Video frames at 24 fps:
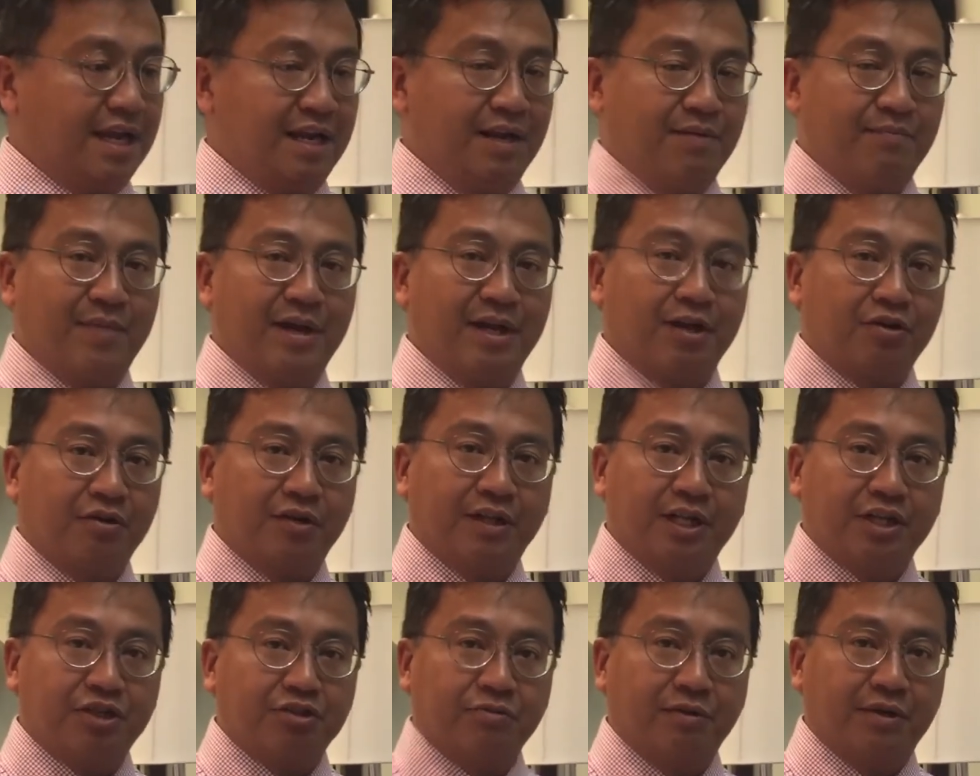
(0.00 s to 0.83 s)
any
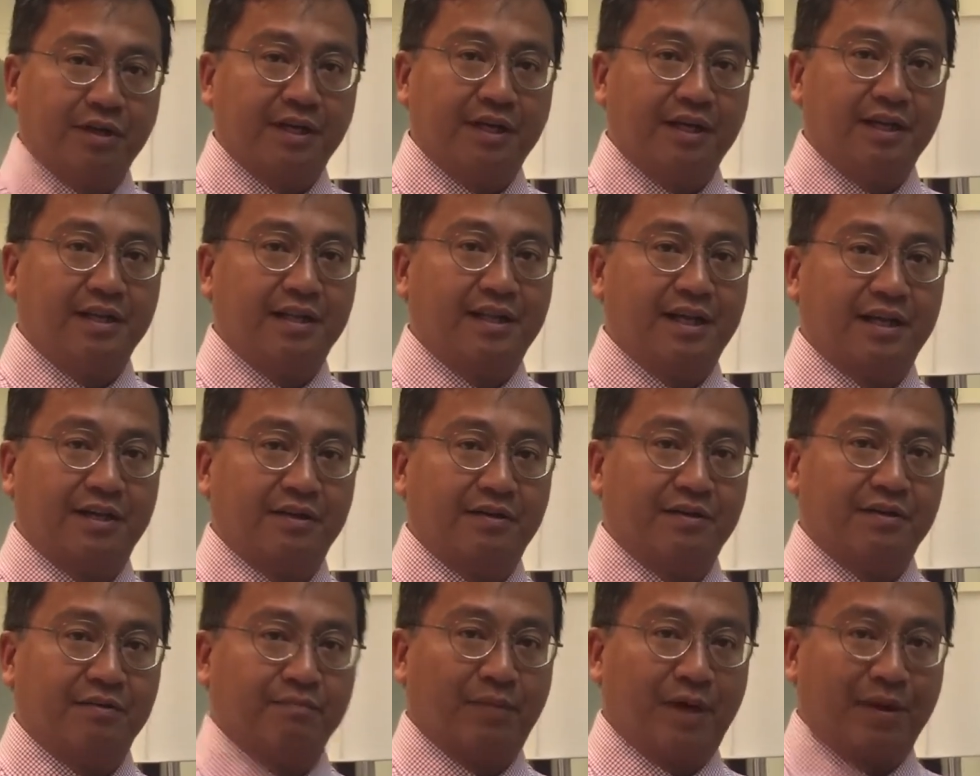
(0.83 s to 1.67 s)
medical history
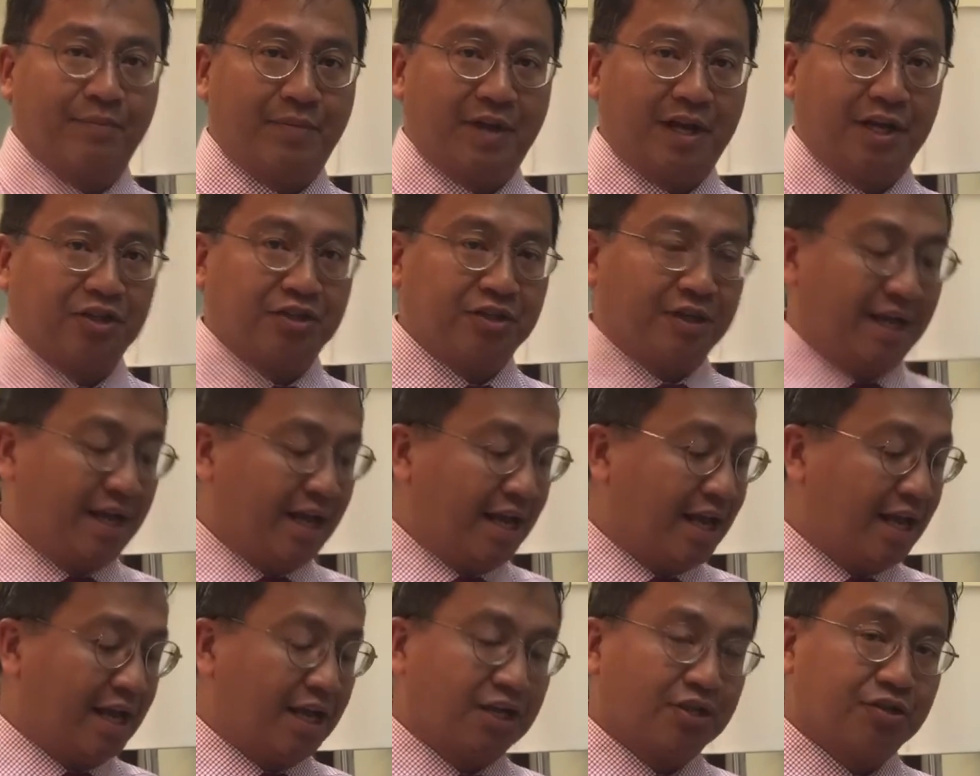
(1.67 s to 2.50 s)
that my patient
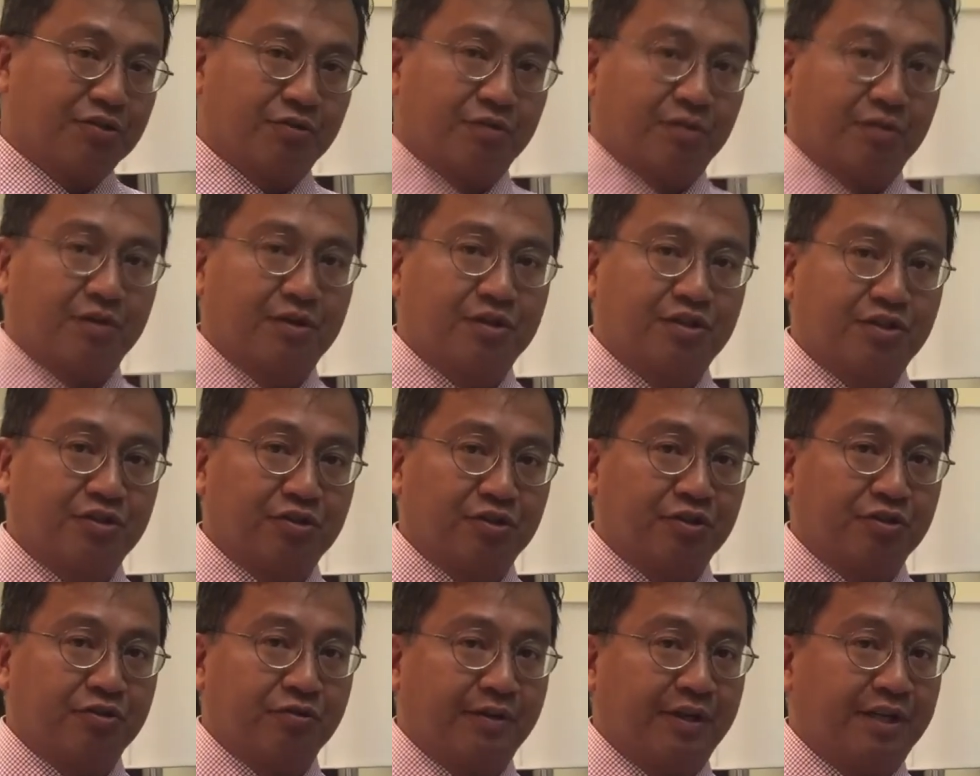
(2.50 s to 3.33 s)
has or
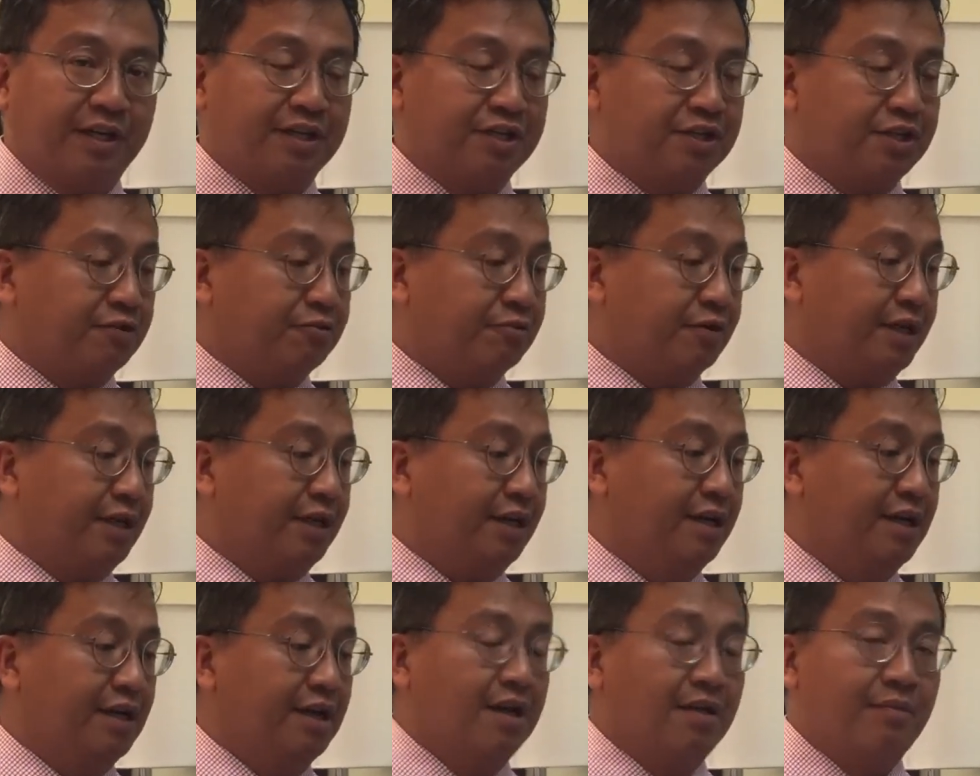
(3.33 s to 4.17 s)
surgery
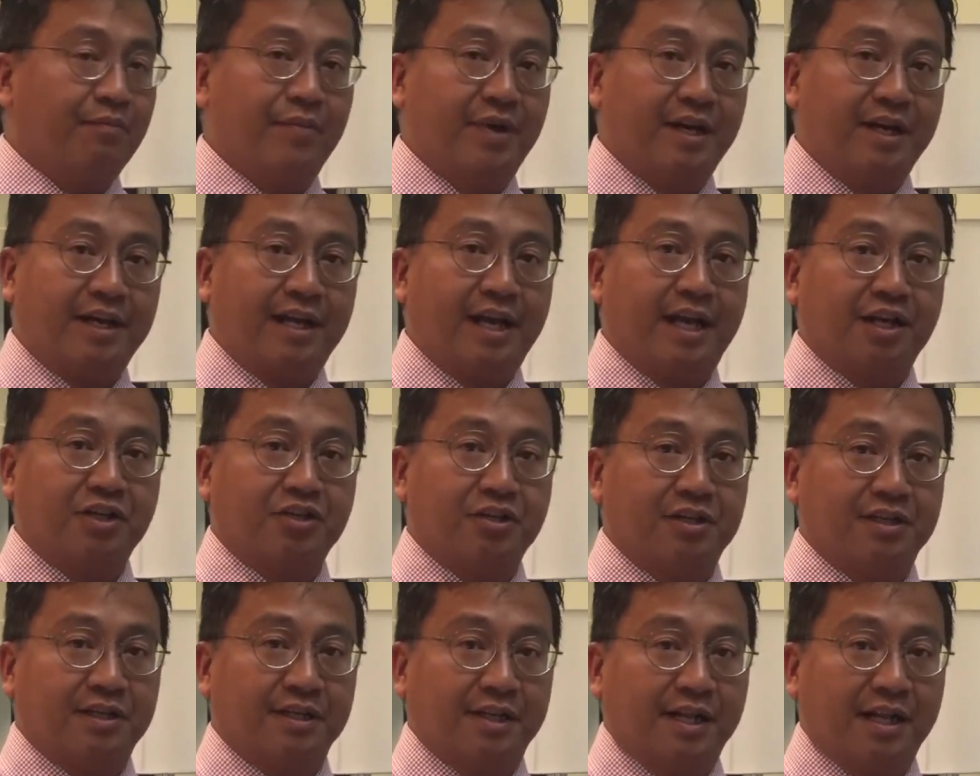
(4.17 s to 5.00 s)
history,
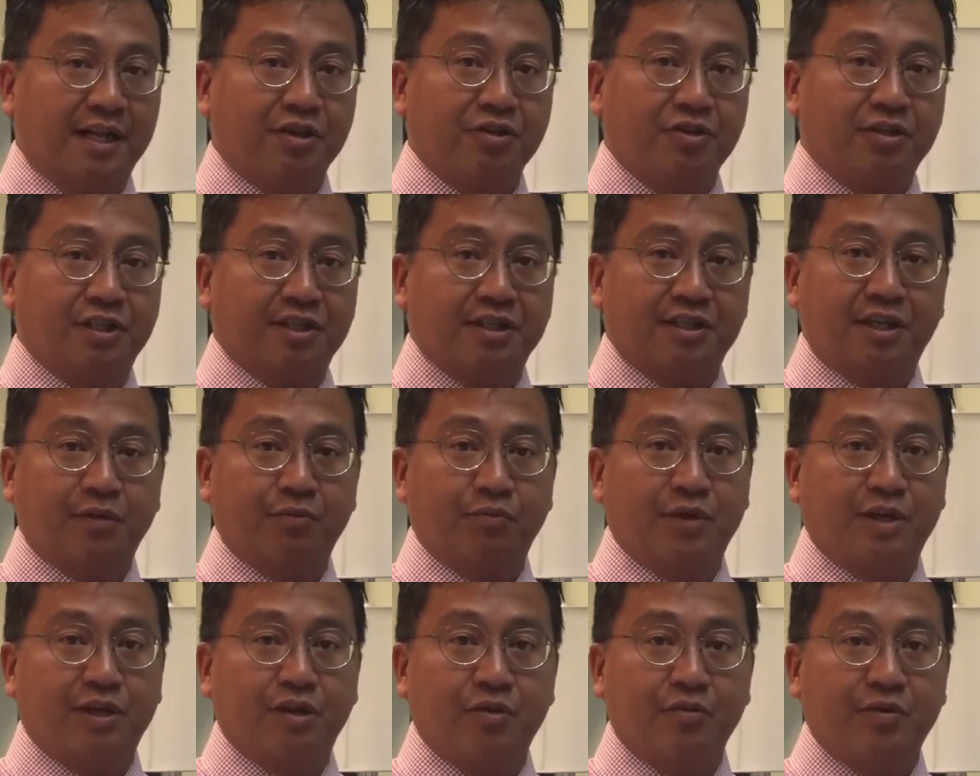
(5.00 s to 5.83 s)
medications and allergies,
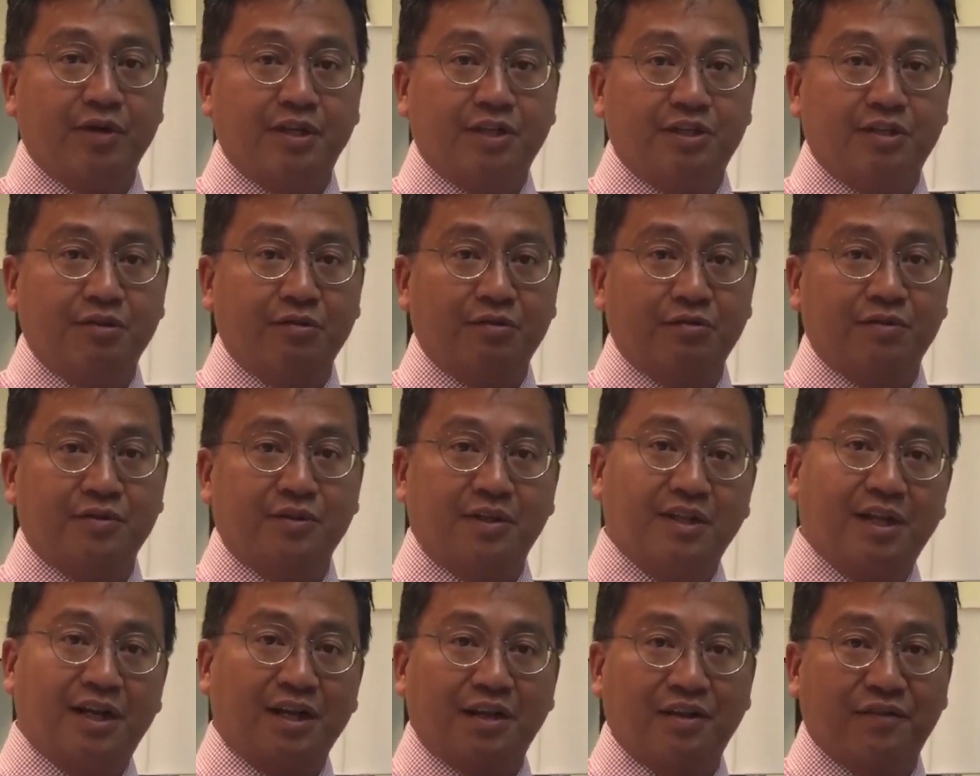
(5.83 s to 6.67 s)
then we go
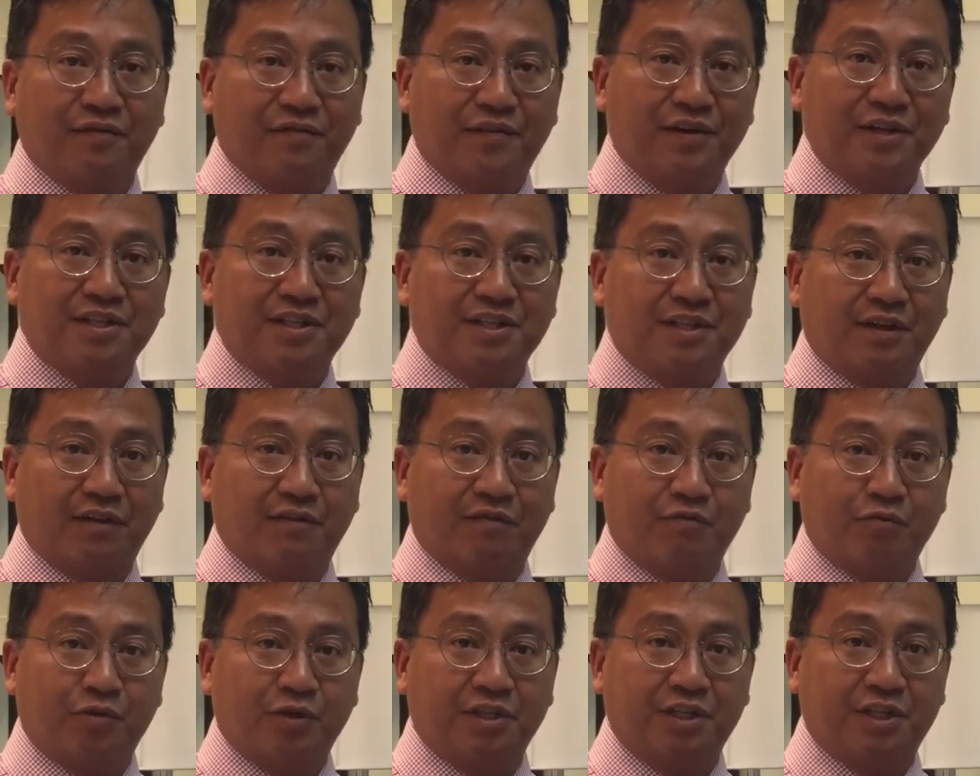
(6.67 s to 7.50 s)
into a lot of the fun
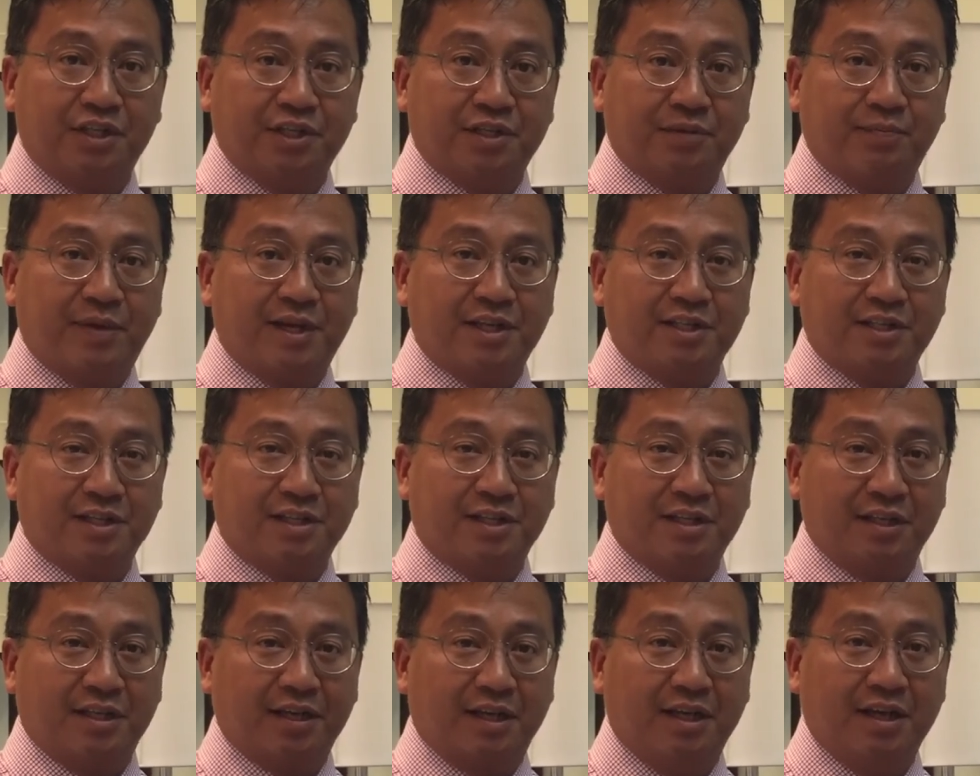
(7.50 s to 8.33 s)
stuff, which is
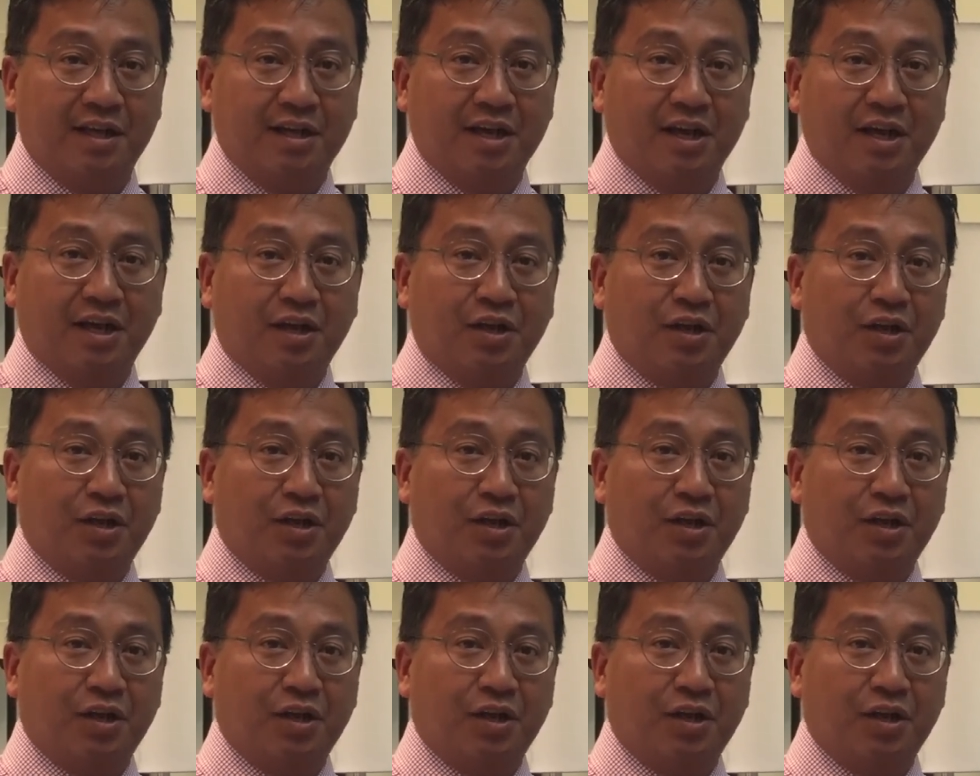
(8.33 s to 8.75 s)
basically,